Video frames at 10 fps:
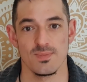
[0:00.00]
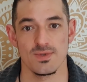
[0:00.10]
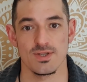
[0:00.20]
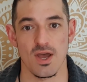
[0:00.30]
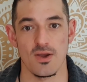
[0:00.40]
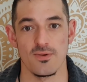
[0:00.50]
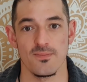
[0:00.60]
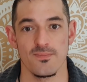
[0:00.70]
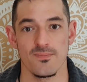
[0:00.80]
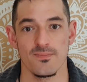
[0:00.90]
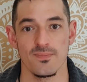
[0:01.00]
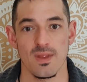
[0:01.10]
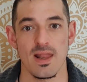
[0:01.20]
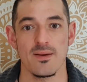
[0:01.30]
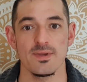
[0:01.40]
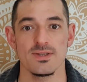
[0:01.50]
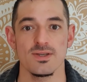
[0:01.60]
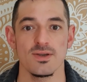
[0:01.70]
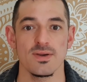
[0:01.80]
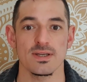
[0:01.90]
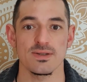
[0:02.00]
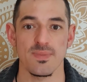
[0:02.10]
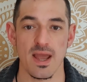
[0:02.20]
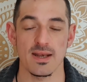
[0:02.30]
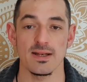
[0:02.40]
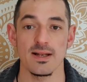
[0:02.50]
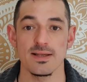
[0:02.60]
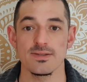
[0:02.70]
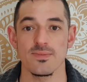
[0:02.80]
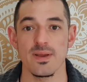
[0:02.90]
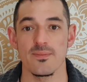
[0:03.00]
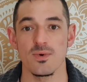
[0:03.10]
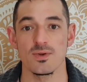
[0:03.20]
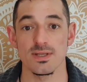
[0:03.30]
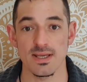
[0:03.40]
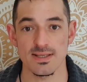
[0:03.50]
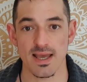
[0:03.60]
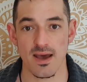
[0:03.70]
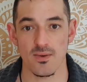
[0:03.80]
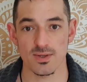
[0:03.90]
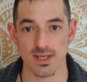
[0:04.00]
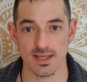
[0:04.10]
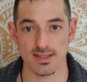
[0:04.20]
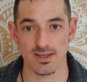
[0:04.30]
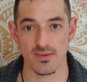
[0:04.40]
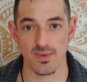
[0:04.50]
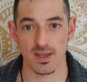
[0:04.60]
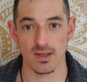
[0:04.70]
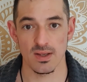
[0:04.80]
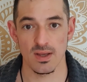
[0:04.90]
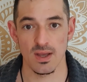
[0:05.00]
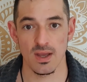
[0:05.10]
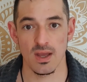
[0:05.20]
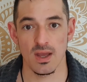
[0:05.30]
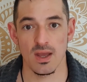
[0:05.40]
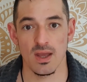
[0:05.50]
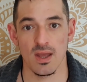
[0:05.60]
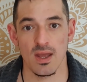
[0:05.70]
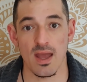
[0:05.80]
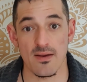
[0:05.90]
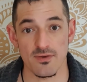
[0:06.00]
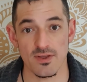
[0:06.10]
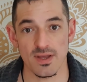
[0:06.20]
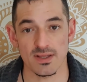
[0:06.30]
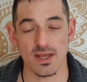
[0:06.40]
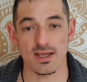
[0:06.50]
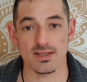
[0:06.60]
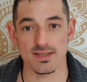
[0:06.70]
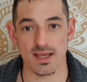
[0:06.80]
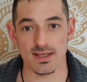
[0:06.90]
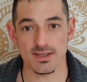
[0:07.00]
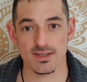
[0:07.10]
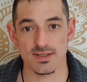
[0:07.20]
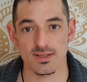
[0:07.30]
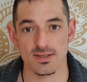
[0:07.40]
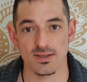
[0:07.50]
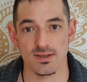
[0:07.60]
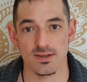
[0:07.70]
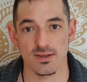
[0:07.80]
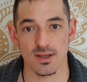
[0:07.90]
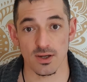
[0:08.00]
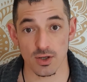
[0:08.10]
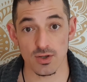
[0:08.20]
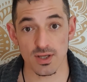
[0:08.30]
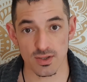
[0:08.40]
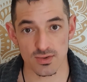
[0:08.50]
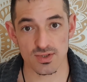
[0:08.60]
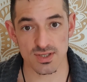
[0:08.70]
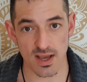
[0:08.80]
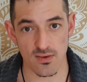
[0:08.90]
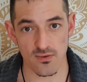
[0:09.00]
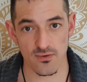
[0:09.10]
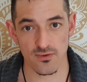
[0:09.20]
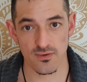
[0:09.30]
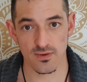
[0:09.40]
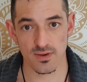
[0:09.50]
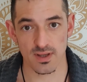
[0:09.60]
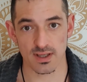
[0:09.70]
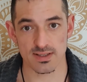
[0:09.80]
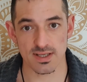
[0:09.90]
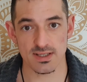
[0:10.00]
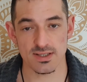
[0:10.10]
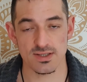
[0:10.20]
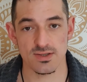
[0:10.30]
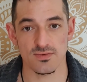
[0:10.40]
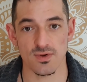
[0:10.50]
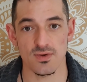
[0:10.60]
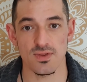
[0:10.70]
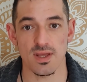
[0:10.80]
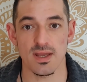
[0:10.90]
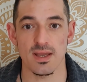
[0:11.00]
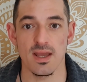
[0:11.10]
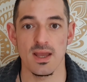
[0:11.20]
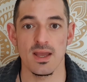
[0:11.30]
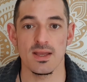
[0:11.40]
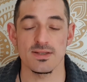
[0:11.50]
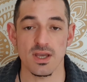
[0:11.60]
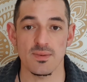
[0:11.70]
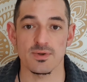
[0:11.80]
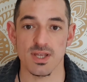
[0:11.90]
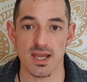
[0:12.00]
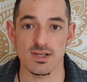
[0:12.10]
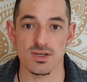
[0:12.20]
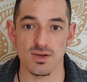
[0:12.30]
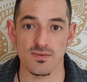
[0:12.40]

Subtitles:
So, allow me to explain in a little bit more detail what it is I mean. Everything that exists, including yourself, exists through the interpretation of